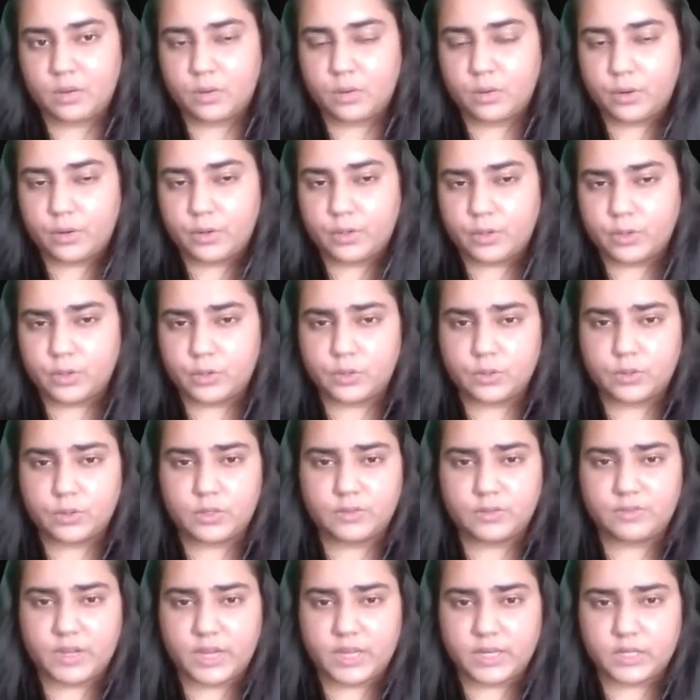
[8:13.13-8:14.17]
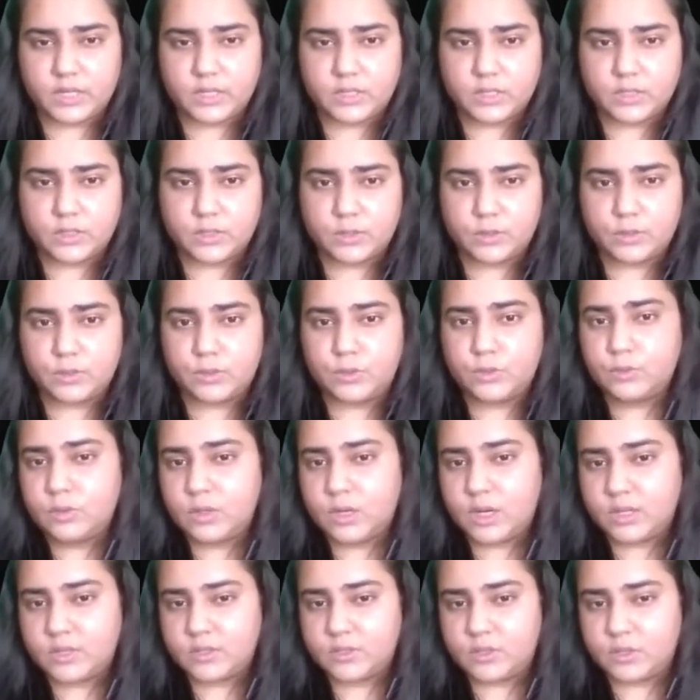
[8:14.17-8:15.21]
or you could divide it into two
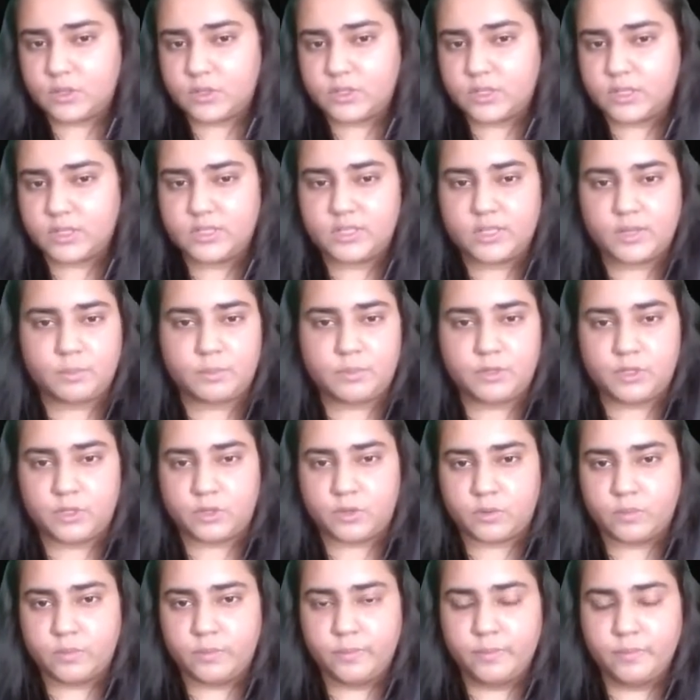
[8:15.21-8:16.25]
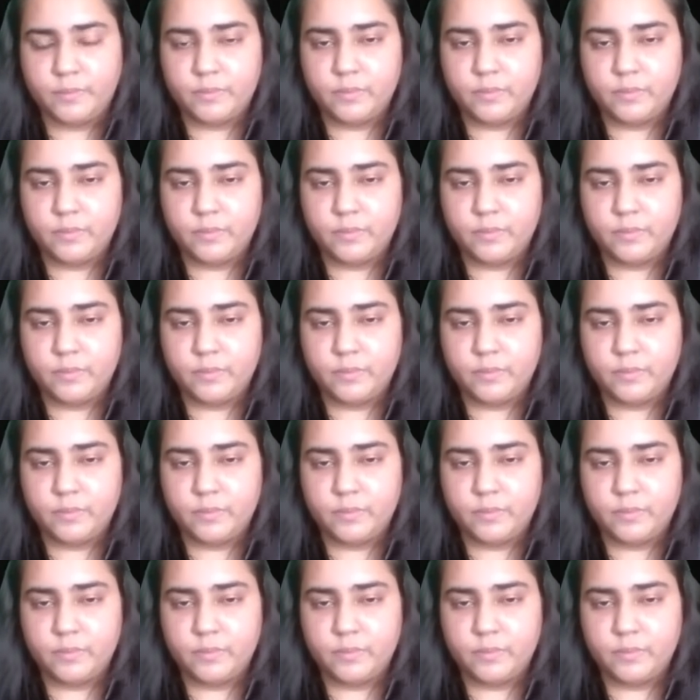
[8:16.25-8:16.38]
clusters. It's up to you.